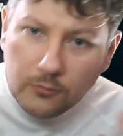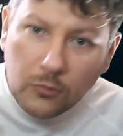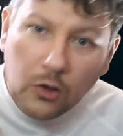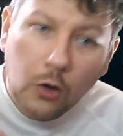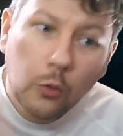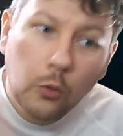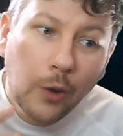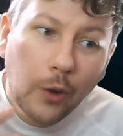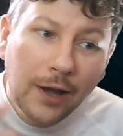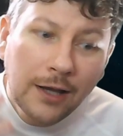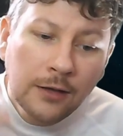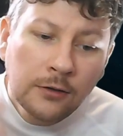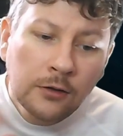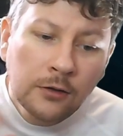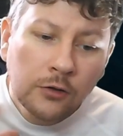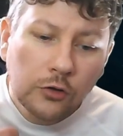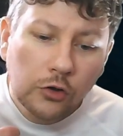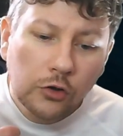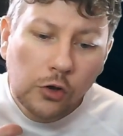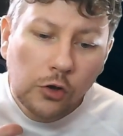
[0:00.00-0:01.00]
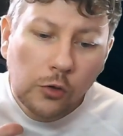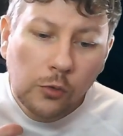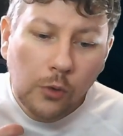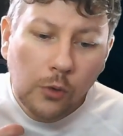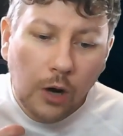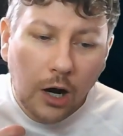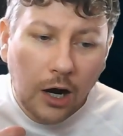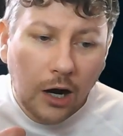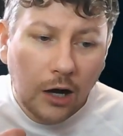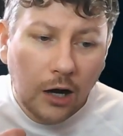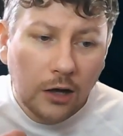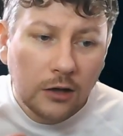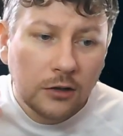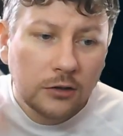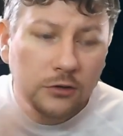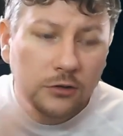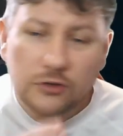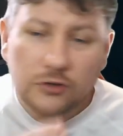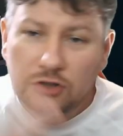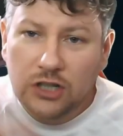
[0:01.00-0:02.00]
when you are
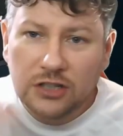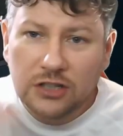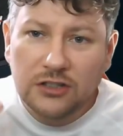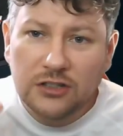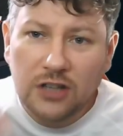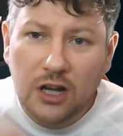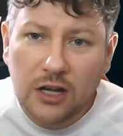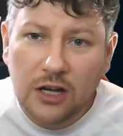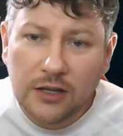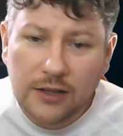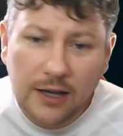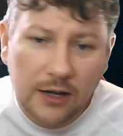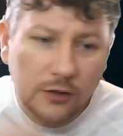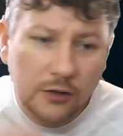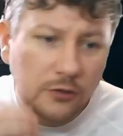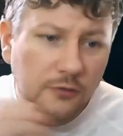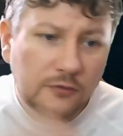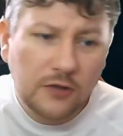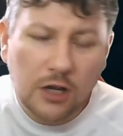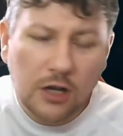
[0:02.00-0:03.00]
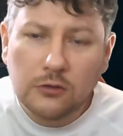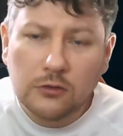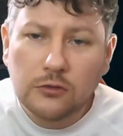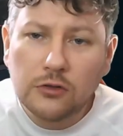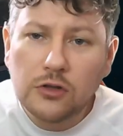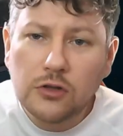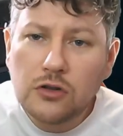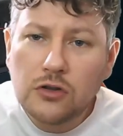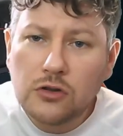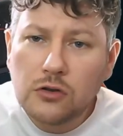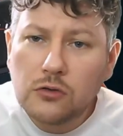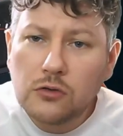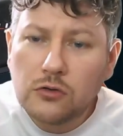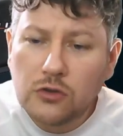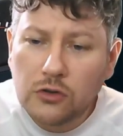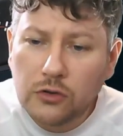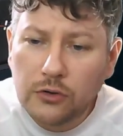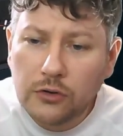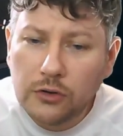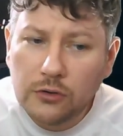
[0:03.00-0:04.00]
just starting out. You've done all your
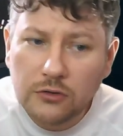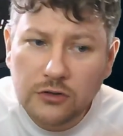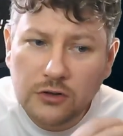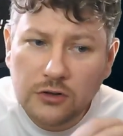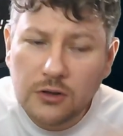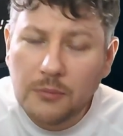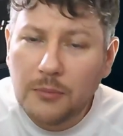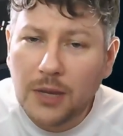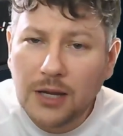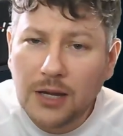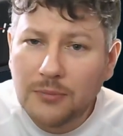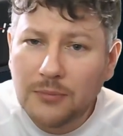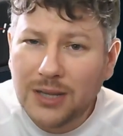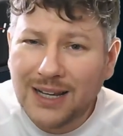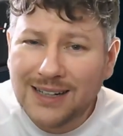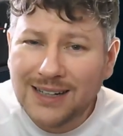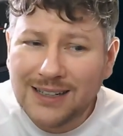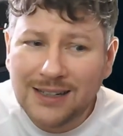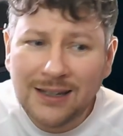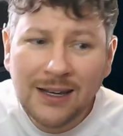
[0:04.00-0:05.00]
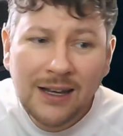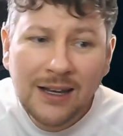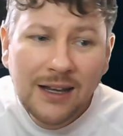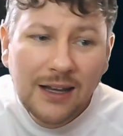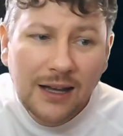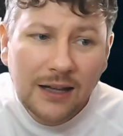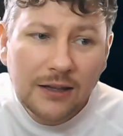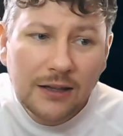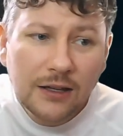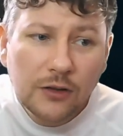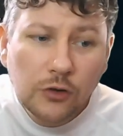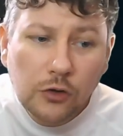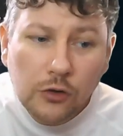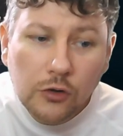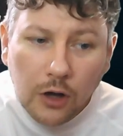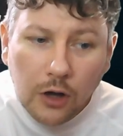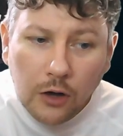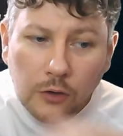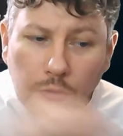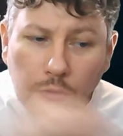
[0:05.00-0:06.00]
tutorials on the main planet, and then you
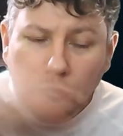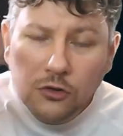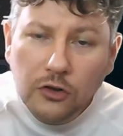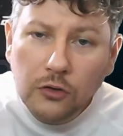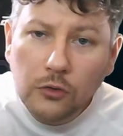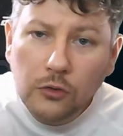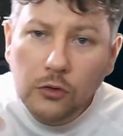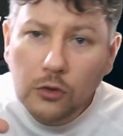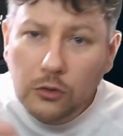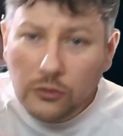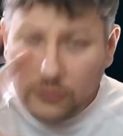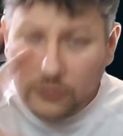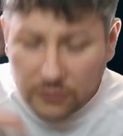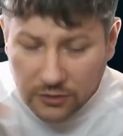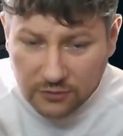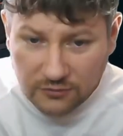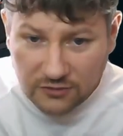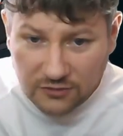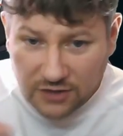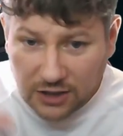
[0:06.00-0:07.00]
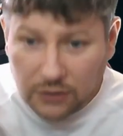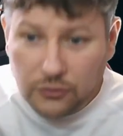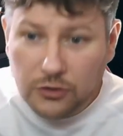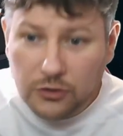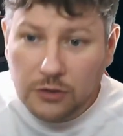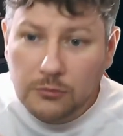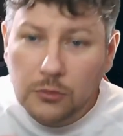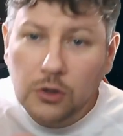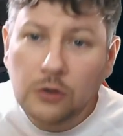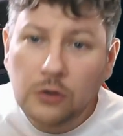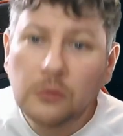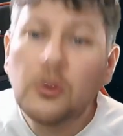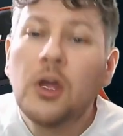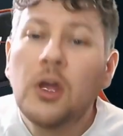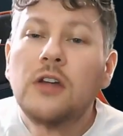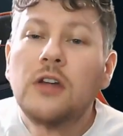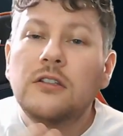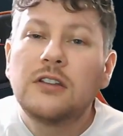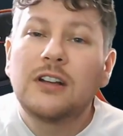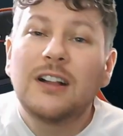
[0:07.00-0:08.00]
go to your Sanctuary Moon
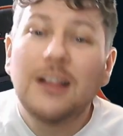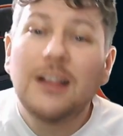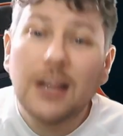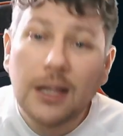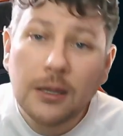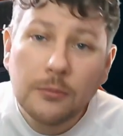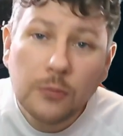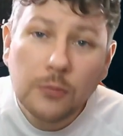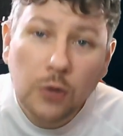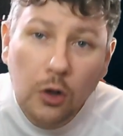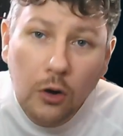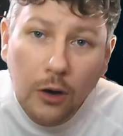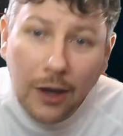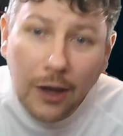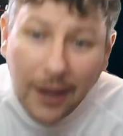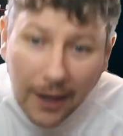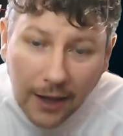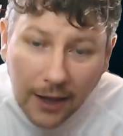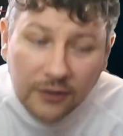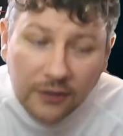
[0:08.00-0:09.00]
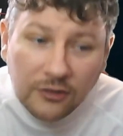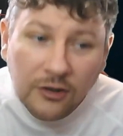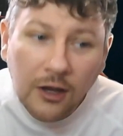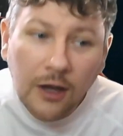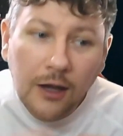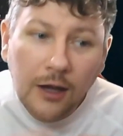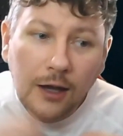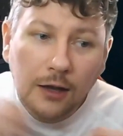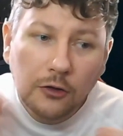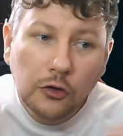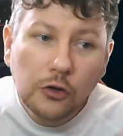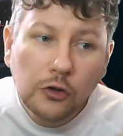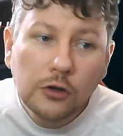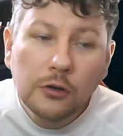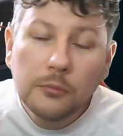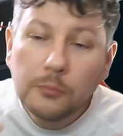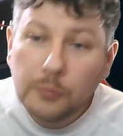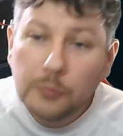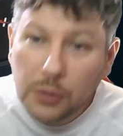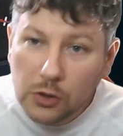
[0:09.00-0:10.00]
to claim your hex, and you
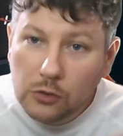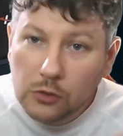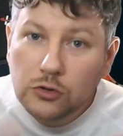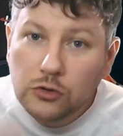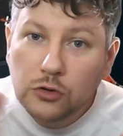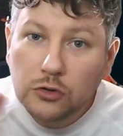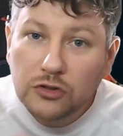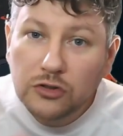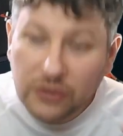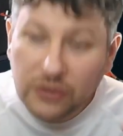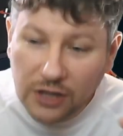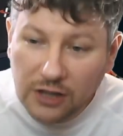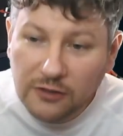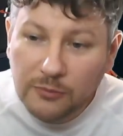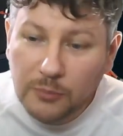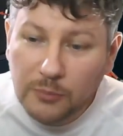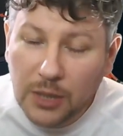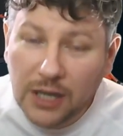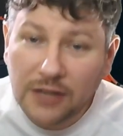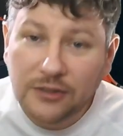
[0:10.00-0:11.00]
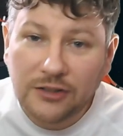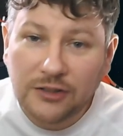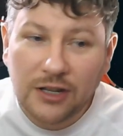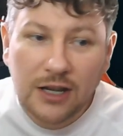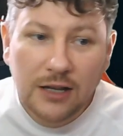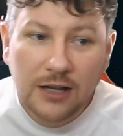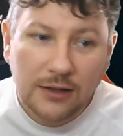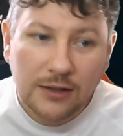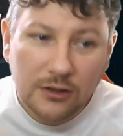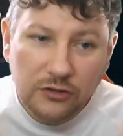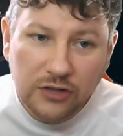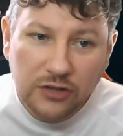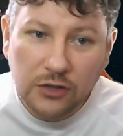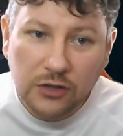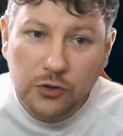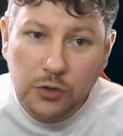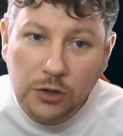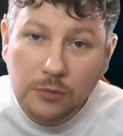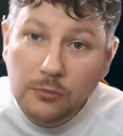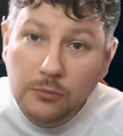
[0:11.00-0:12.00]
can build your safe base. Now
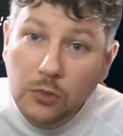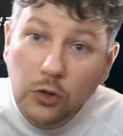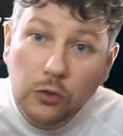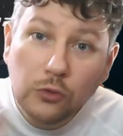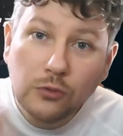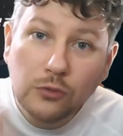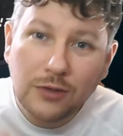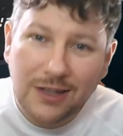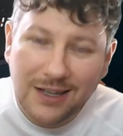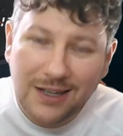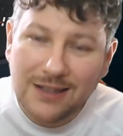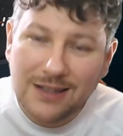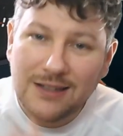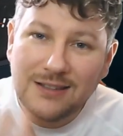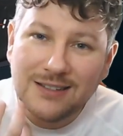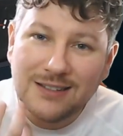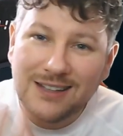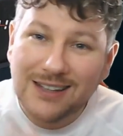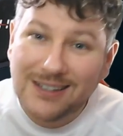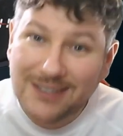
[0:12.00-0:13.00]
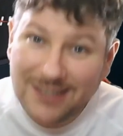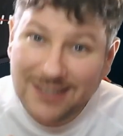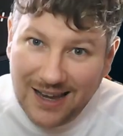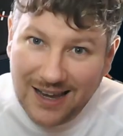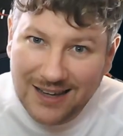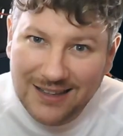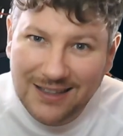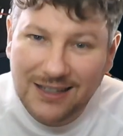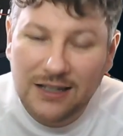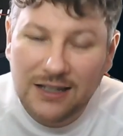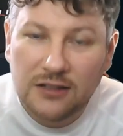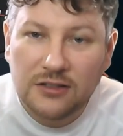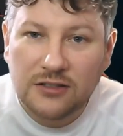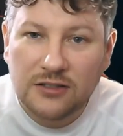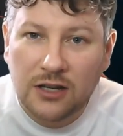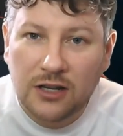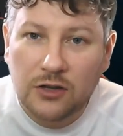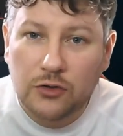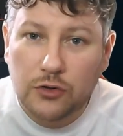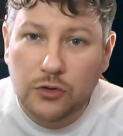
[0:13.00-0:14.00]
Sanctuary Moon is exactly a
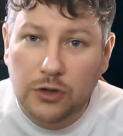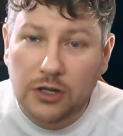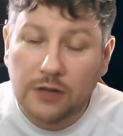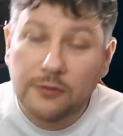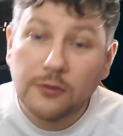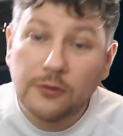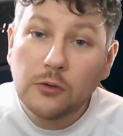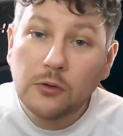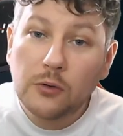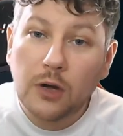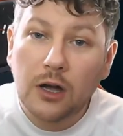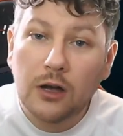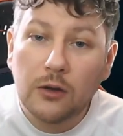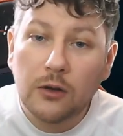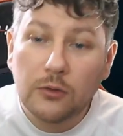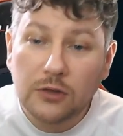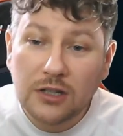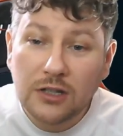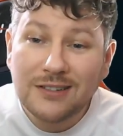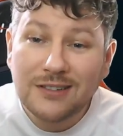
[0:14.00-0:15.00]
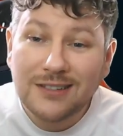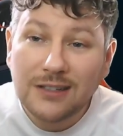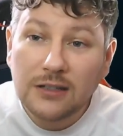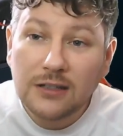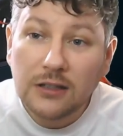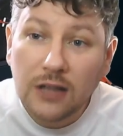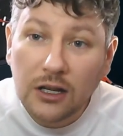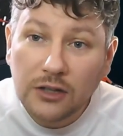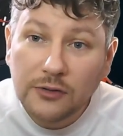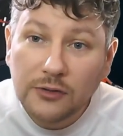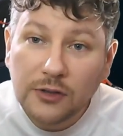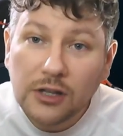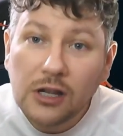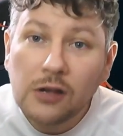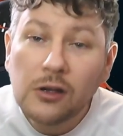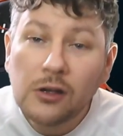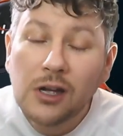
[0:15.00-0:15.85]
sanctuary. If you did see the last video,